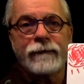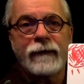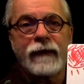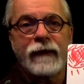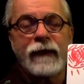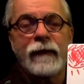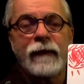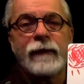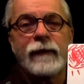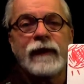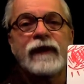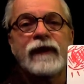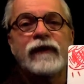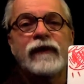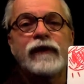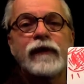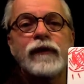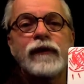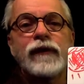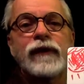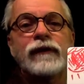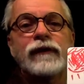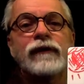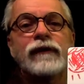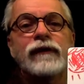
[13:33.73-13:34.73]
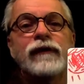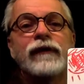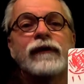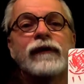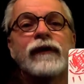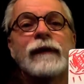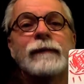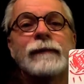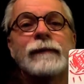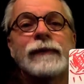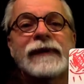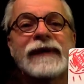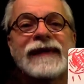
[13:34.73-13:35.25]
because you
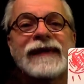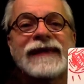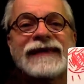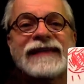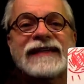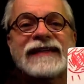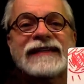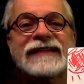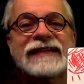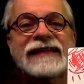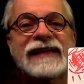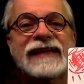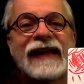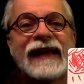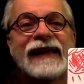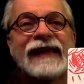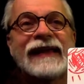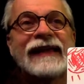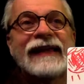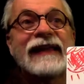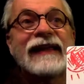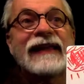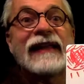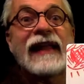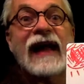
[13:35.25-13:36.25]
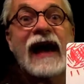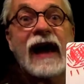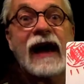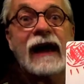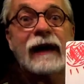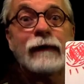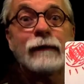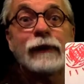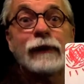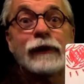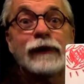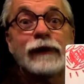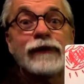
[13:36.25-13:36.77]
can play this in
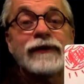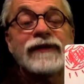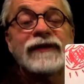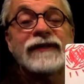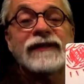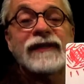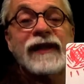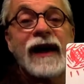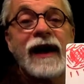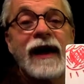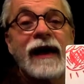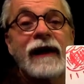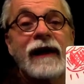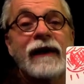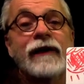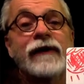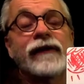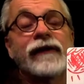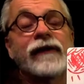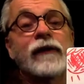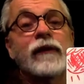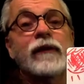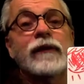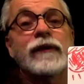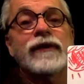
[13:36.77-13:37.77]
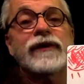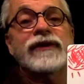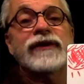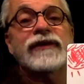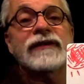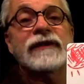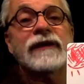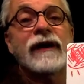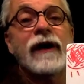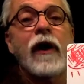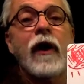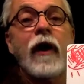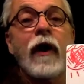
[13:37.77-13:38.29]
non-blues styles. It works
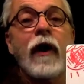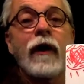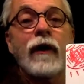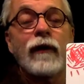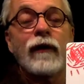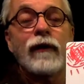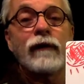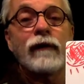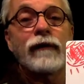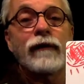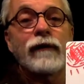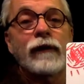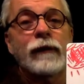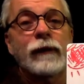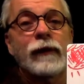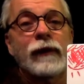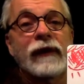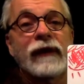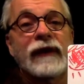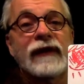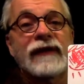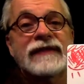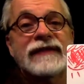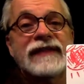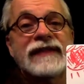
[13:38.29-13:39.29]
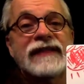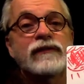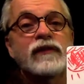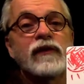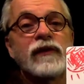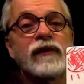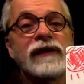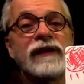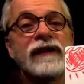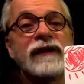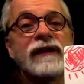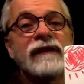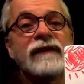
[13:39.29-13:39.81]
all over the place. It's
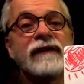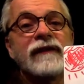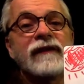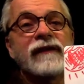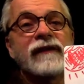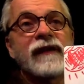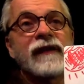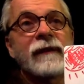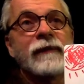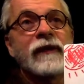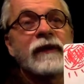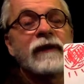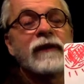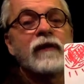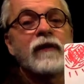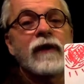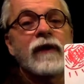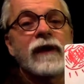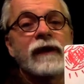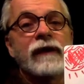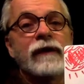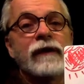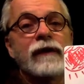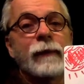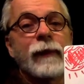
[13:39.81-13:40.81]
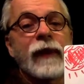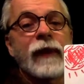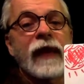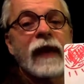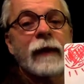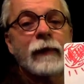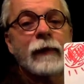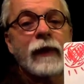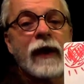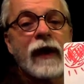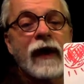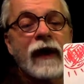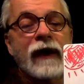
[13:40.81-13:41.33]
really something you want in your back
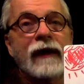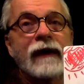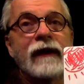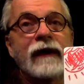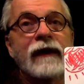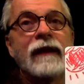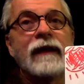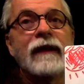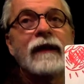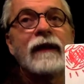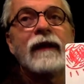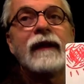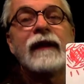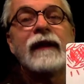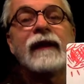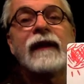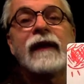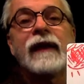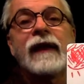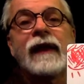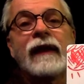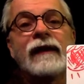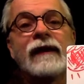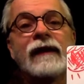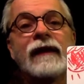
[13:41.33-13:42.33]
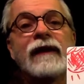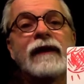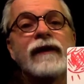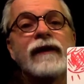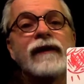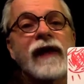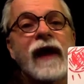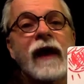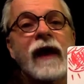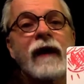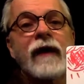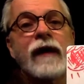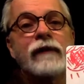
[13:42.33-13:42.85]
pocket. And here's
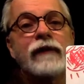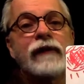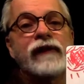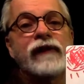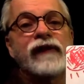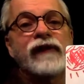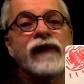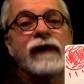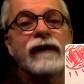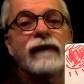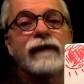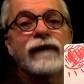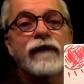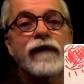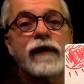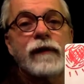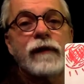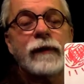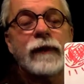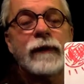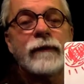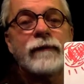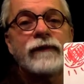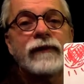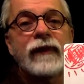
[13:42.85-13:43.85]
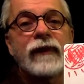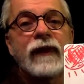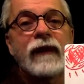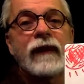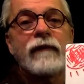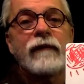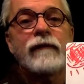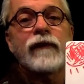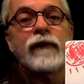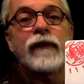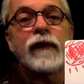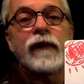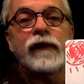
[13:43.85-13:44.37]
how I would say to form it.
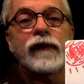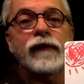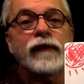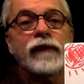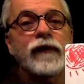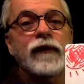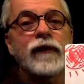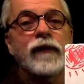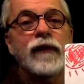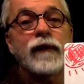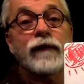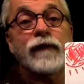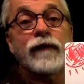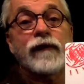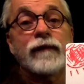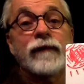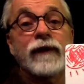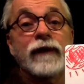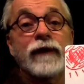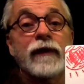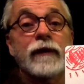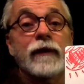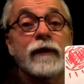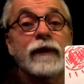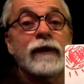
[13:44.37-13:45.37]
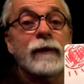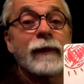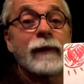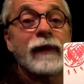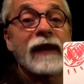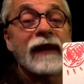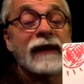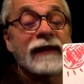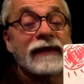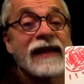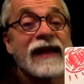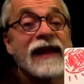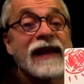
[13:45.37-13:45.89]
For those of you who are familiar with the
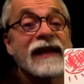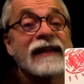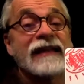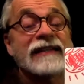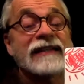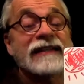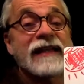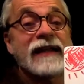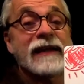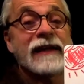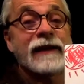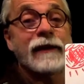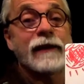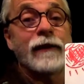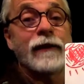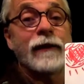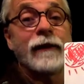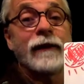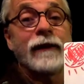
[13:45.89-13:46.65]
pentatonic scale,